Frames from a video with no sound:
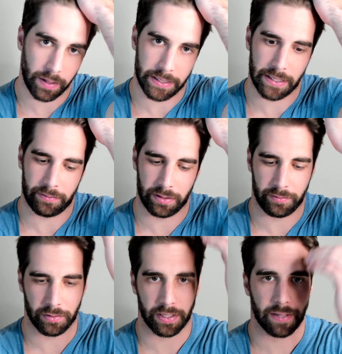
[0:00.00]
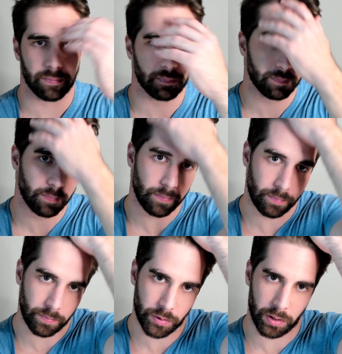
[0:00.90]
I definitely feel that.
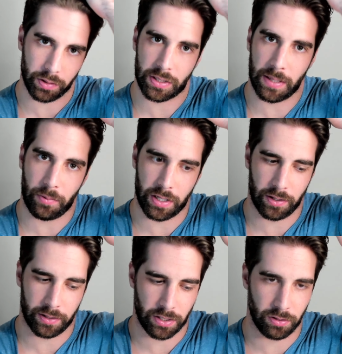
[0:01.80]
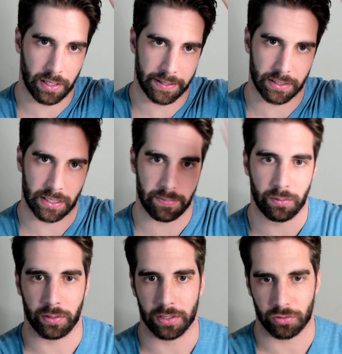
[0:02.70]
So there's someone here that you'd like to come
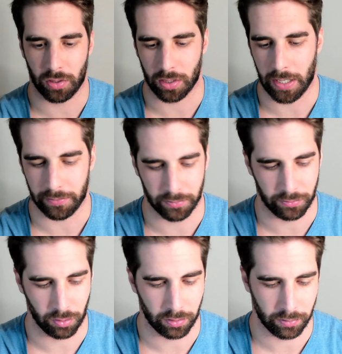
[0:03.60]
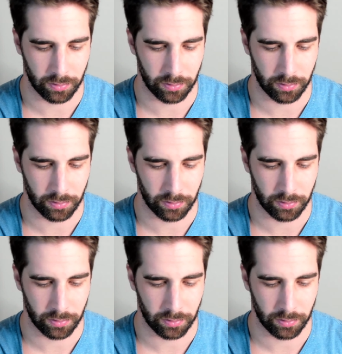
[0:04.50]
in with a strong offer for.